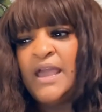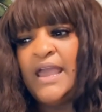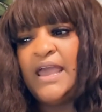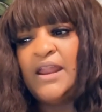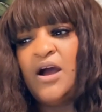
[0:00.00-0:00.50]

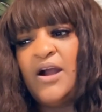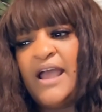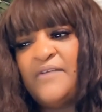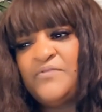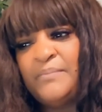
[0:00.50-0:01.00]
And our
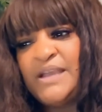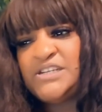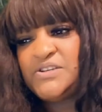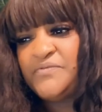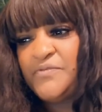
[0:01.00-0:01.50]

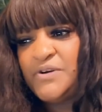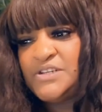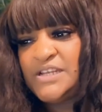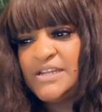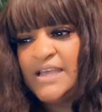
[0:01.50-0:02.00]
affirmation for
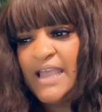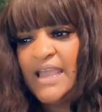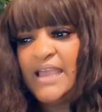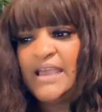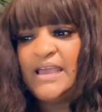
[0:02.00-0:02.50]

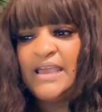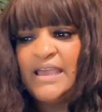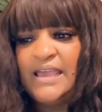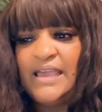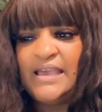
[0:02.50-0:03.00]
today
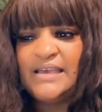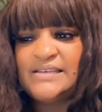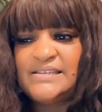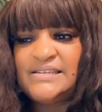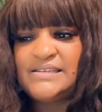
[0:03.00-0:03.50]

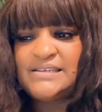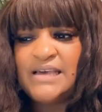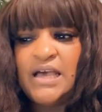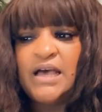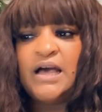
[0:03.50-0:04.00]
is,
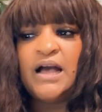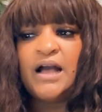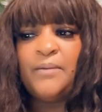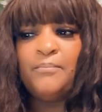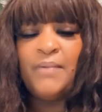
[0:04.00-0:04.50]

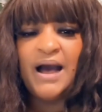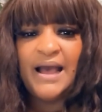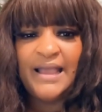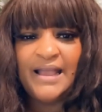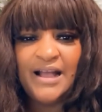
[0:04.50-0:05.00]

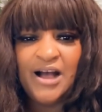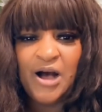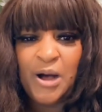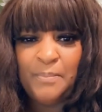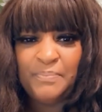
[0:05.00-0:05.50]
my
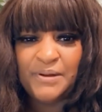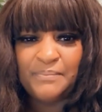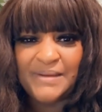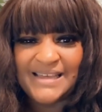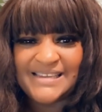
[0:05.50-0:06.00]

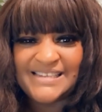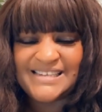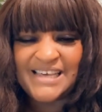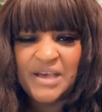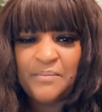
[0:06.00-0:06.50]

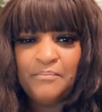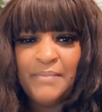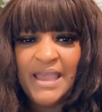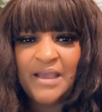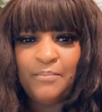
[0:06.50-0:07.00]
compliments
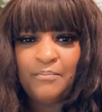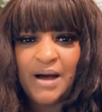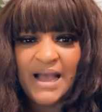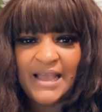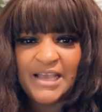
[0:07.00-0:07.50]
make
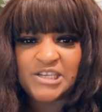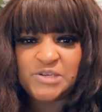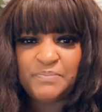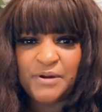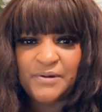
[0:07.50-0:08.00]
my
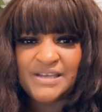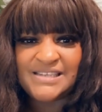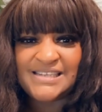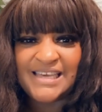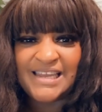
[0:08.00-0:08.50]

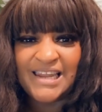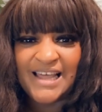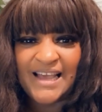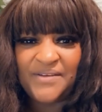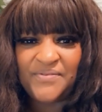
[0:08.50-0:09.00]
experience in
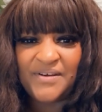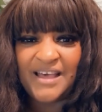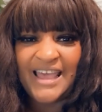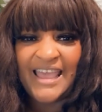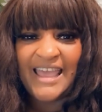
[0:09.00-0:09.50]
life
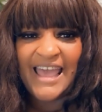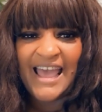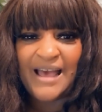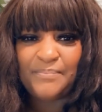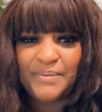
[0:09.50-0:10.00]
a
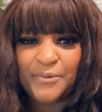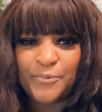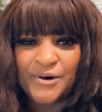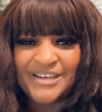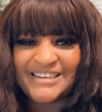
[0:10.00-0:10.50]
happy
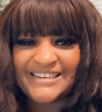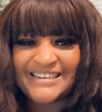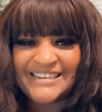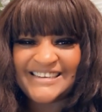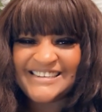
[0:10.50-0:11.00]
one.
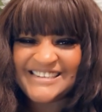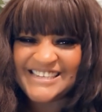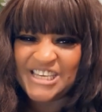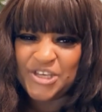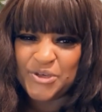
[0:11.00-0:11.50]

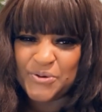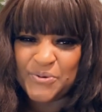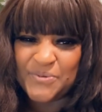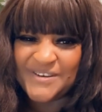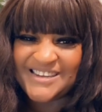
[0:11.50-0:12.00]
See
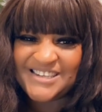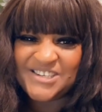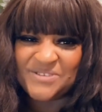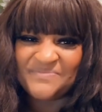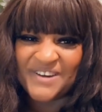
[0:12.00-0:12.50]
you
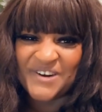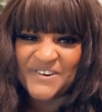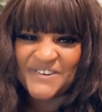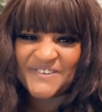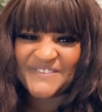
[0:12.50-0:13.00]

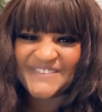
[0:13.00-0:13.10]
tomorrow.